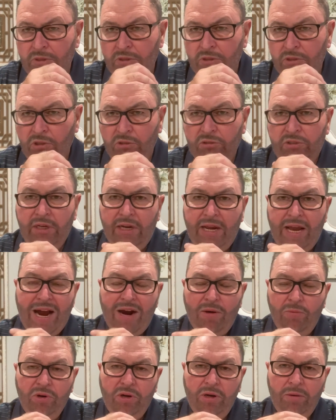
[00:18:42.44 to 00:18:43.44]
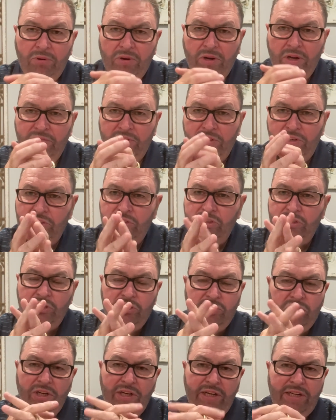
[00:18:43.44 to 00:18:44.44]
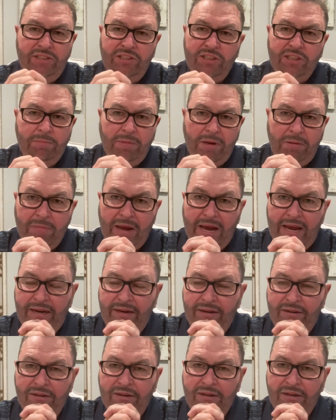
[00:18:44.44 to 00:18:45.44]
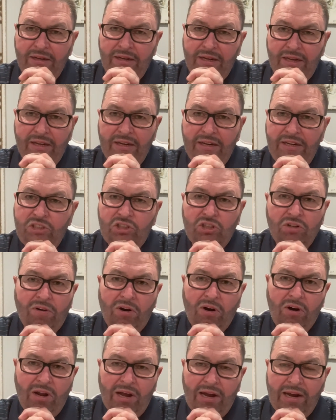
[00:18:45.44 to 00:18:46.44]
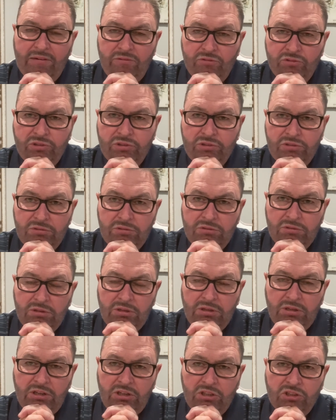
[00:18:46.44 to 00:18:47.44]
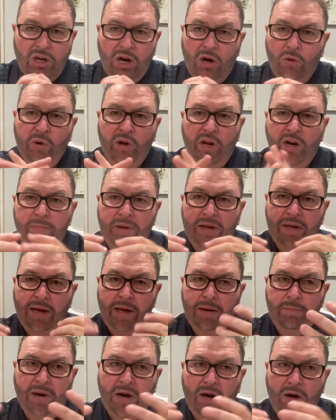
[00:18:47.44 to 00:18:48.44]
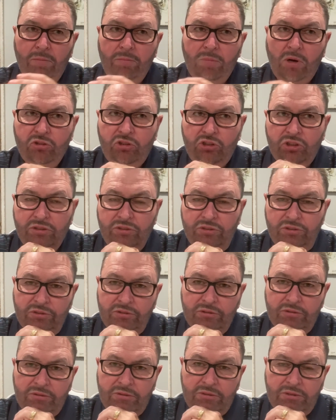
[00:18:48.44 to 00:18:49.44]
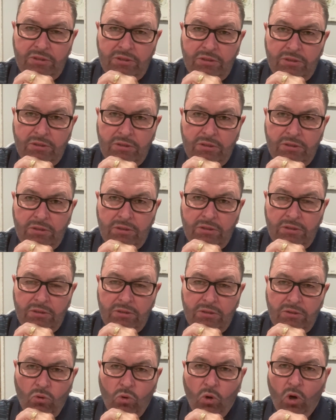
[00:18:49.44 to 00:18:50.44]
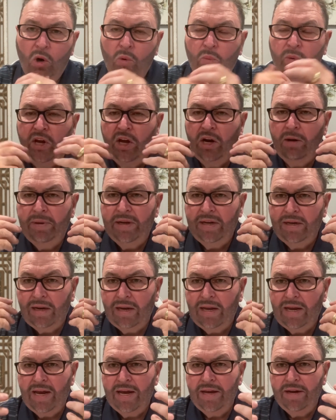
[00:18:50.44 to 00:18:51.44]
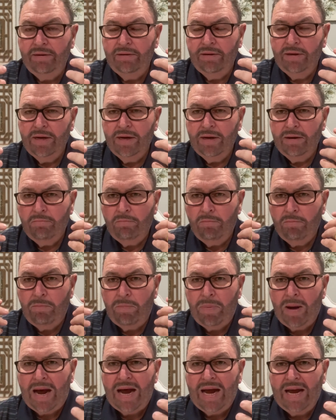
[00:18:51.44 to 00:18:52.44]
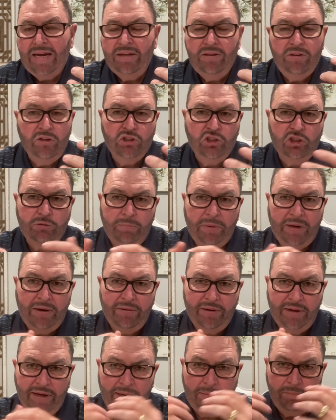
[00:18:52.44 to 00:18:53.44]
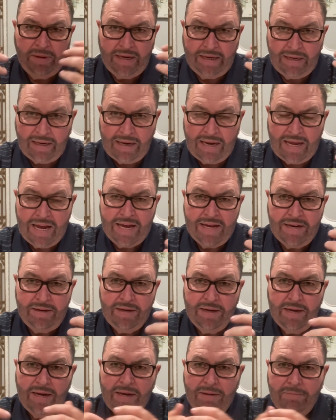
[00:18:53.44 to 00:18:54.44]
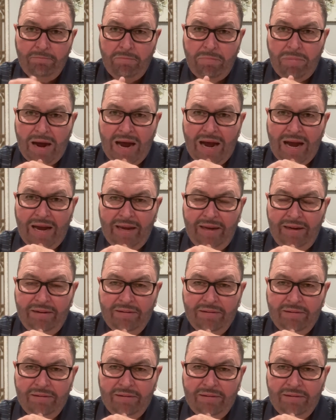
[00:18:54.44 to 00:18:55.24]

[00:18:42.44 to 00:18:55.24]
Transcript: So today, I really believe a decision needs to be made in each of our lives is are we going to be led by our emotions or are we going to be led by the Spirit and be led by